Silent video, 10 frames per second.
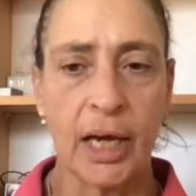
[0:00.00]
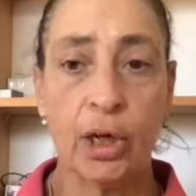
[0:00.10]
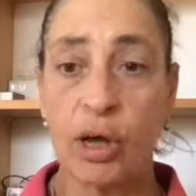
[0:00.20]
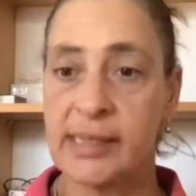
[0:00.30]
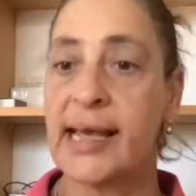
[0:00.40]

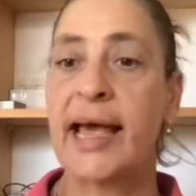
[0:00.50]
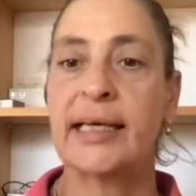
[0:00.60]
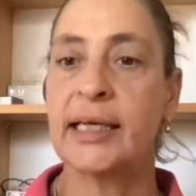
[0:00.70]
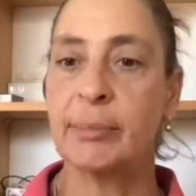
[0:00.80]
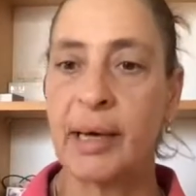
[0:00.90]
lots
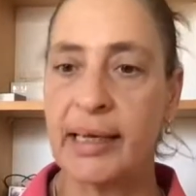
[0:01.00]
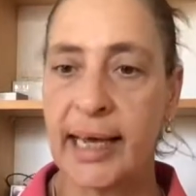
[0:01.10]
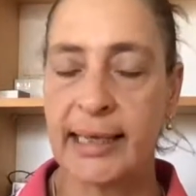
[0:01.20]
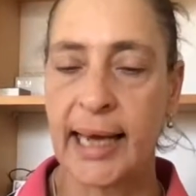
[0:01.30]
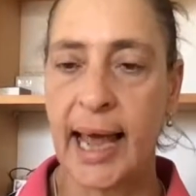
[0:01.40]
ad lib
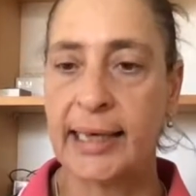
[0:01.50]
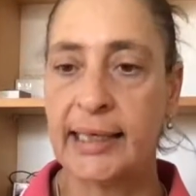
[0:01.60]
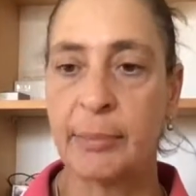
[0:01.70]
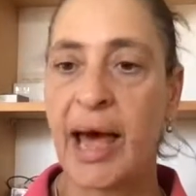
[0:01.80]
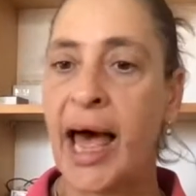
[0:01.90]

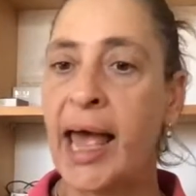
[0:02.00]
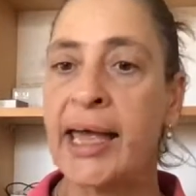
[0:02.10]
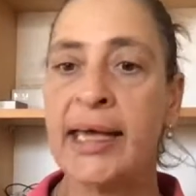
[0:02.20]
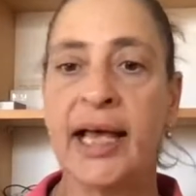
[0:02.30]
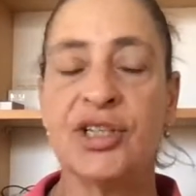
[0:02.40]

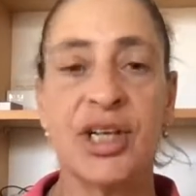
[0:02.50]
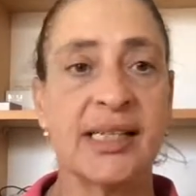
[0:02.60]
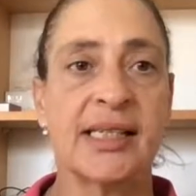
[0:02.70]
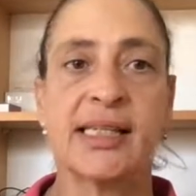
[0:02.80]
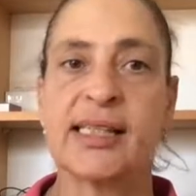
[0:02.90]
hay, and
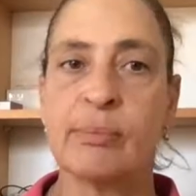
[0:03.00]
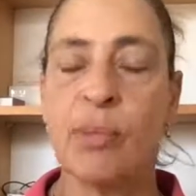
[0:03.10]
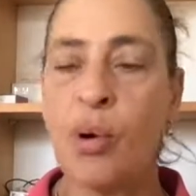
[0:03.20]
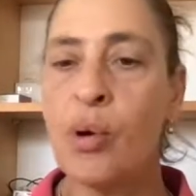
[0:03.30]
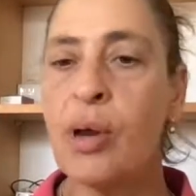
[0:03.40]
just a
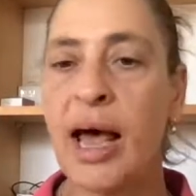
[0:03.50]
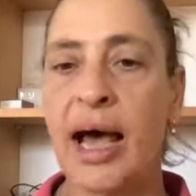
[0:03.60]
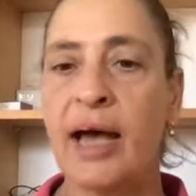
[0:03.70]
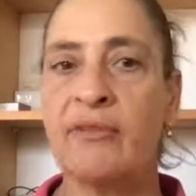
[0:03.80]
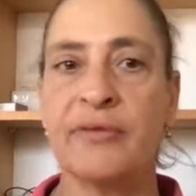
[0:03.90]
small
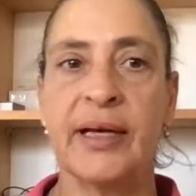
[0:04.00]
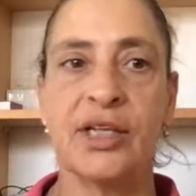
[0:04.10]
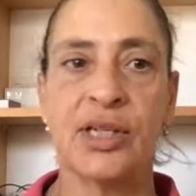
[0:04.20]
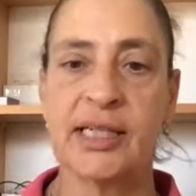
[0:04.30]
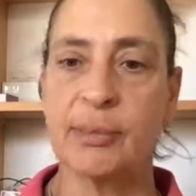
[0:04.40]
hard
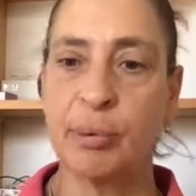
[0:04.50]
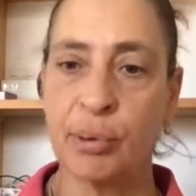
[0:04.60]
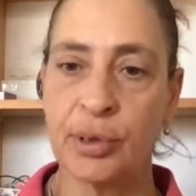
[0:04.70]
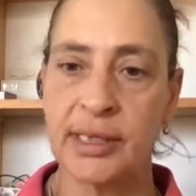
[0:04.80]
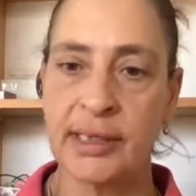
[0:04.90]
feed, just to
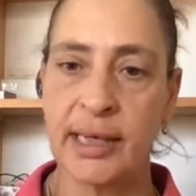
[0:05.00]
put